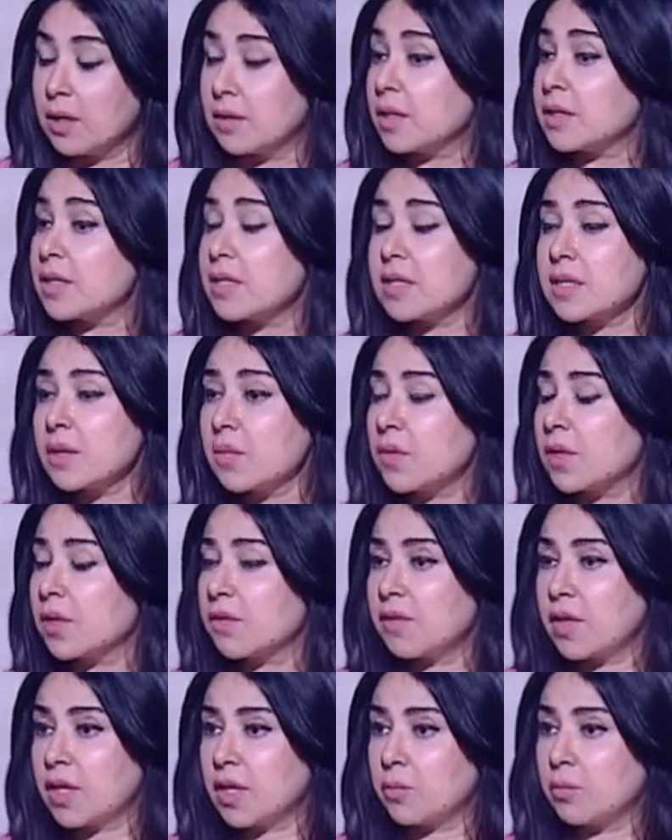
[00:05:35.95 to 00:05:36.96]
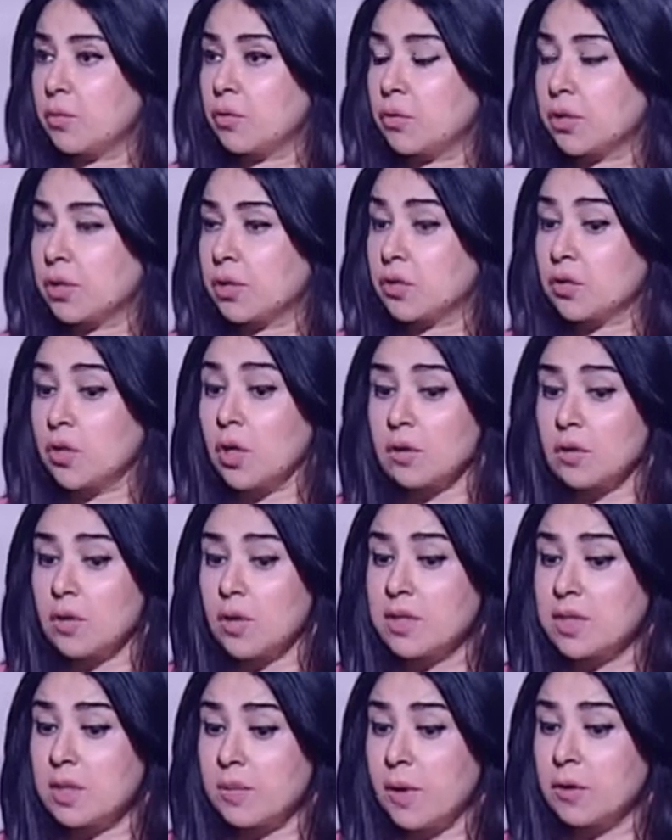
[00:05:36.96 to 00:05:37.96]
That is something very important. Talk to
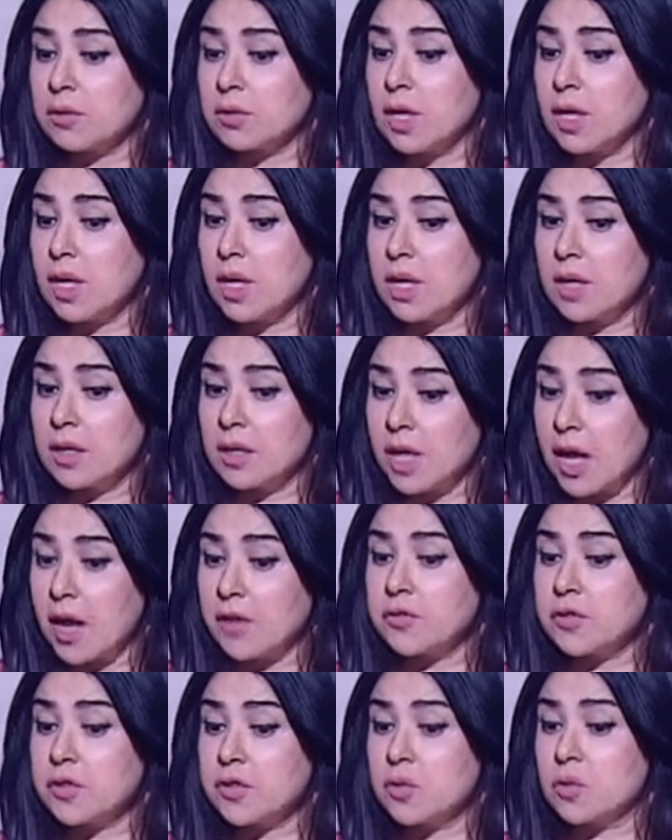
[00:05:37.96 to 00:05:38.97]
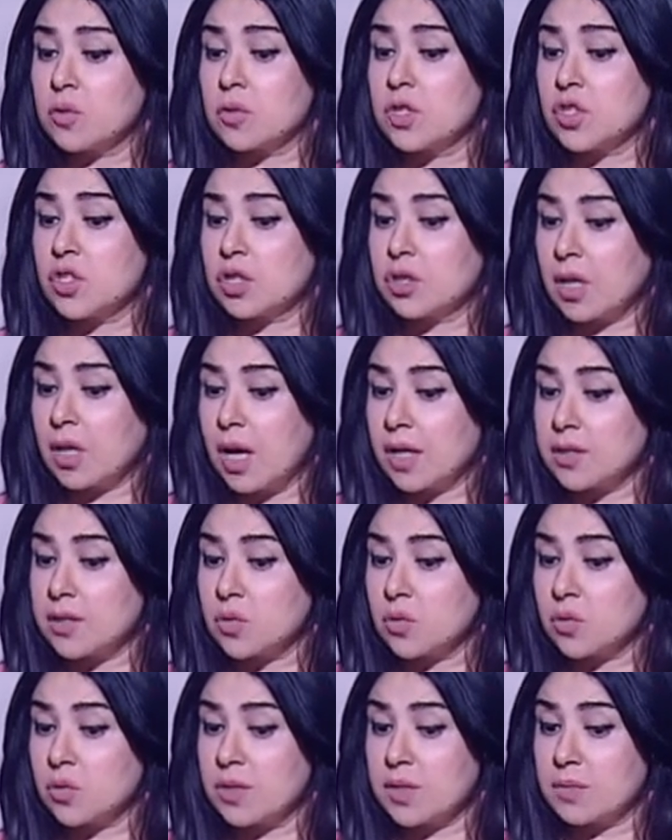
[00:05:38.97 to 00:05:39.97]
us about the efforts to
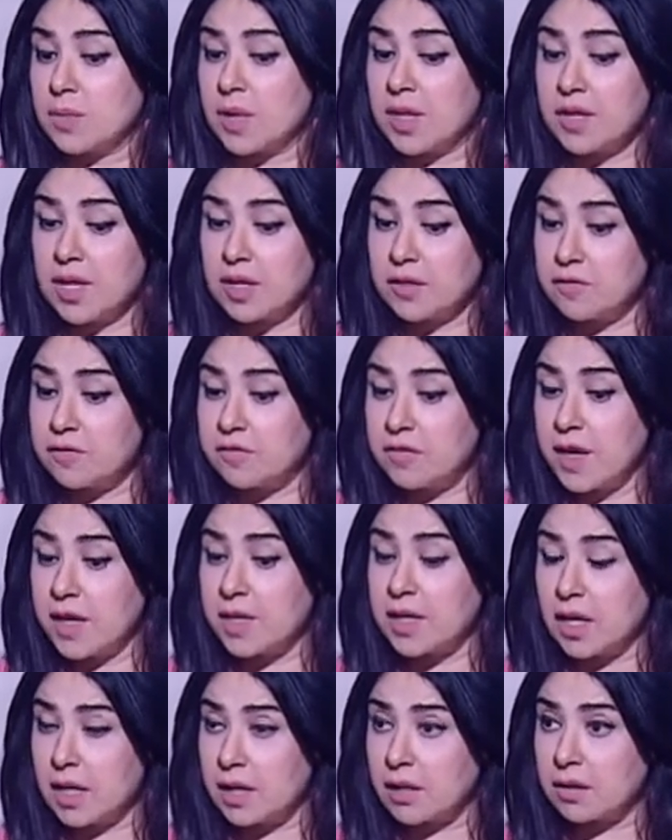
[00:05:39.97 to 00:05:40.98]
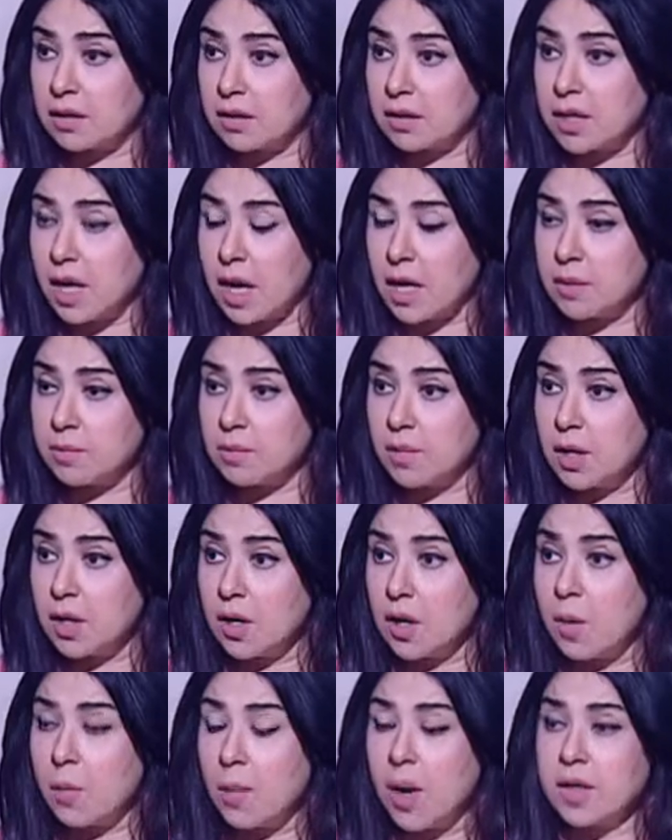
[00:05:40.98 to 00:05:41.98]
digitalize tourism in that very little time
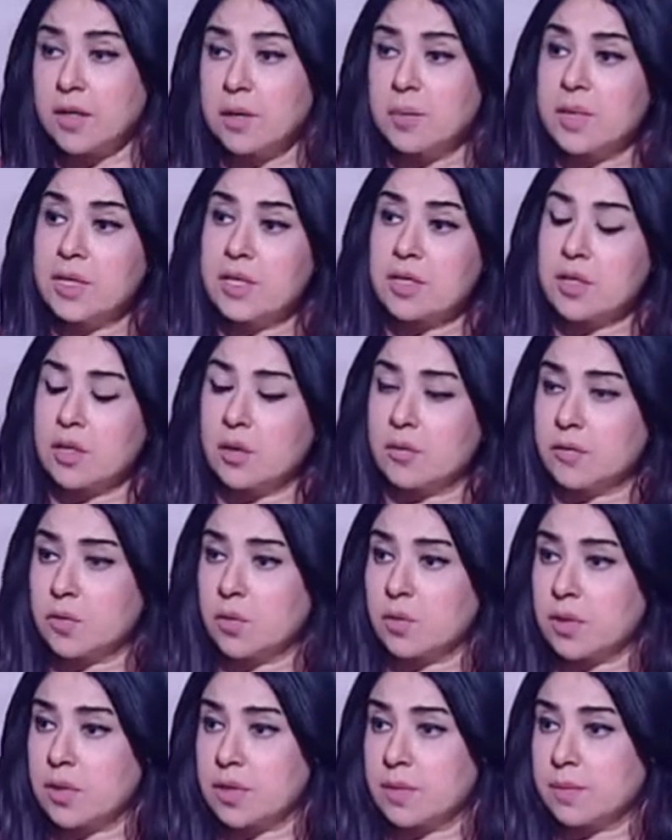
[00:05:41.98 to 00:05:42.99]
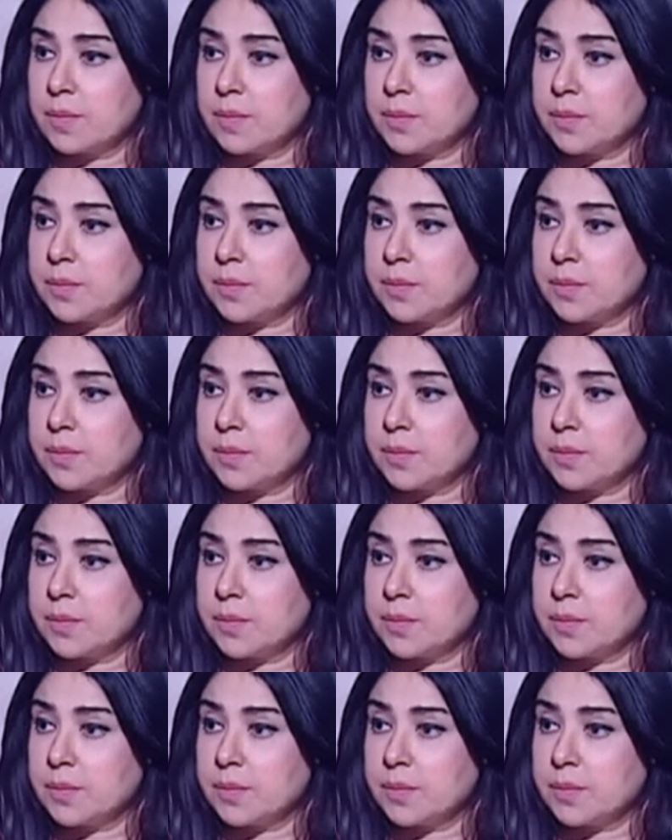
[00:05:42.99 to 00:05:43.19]
by the Ministry of Tourism.